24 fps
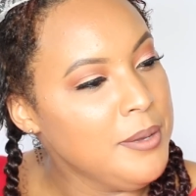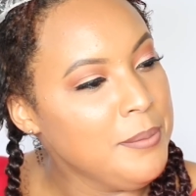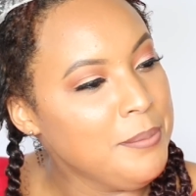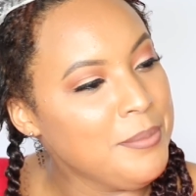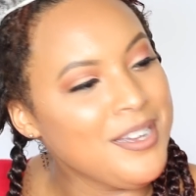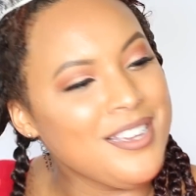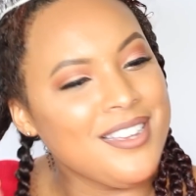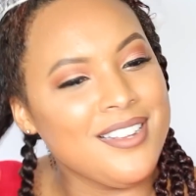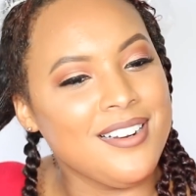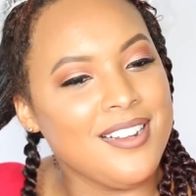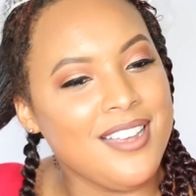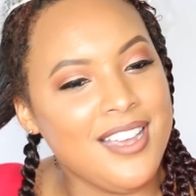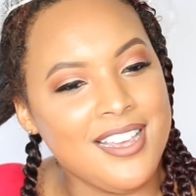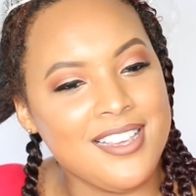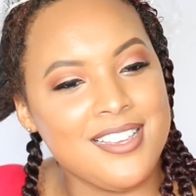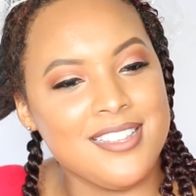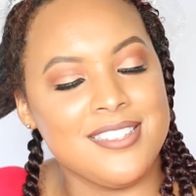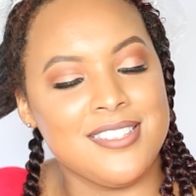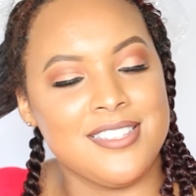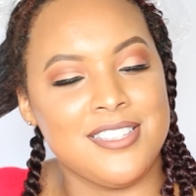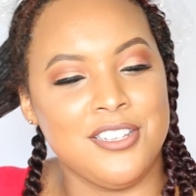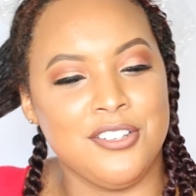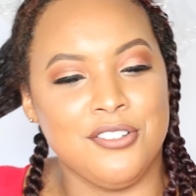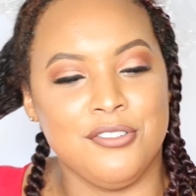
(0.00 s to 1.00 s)
But I
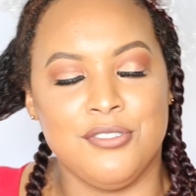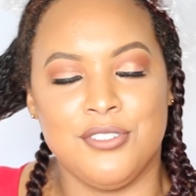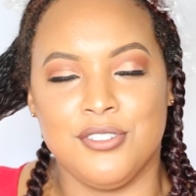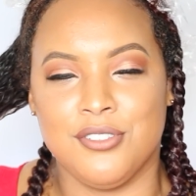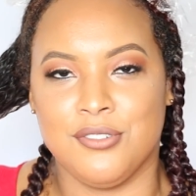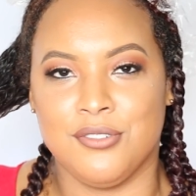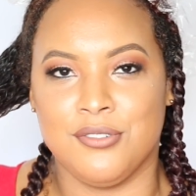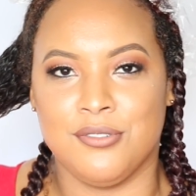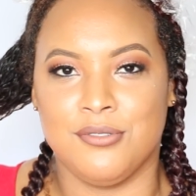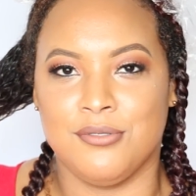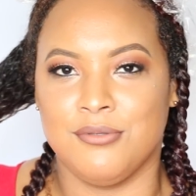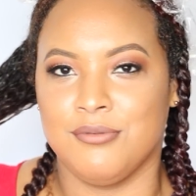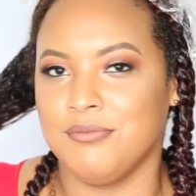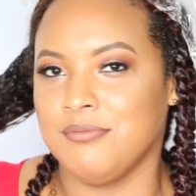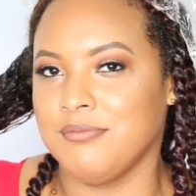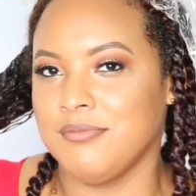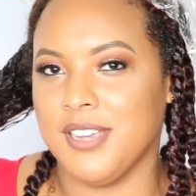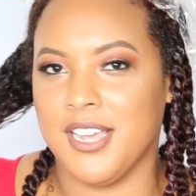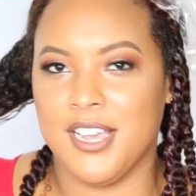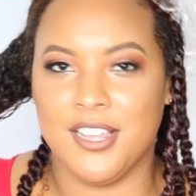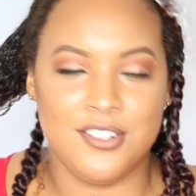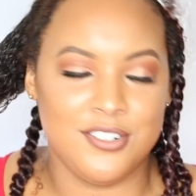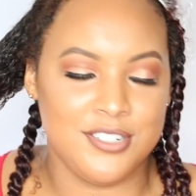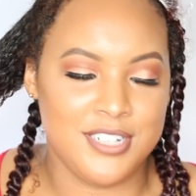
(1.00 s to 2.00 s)
can still do
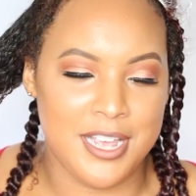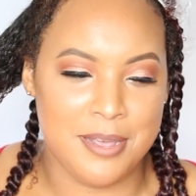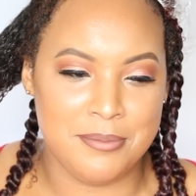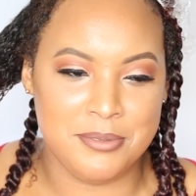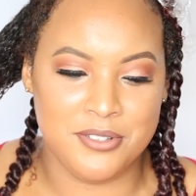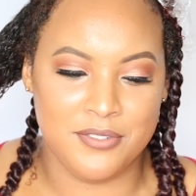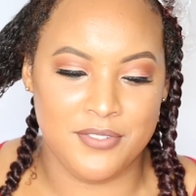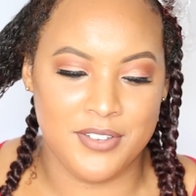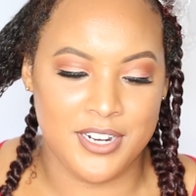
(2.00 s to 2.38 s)
other types of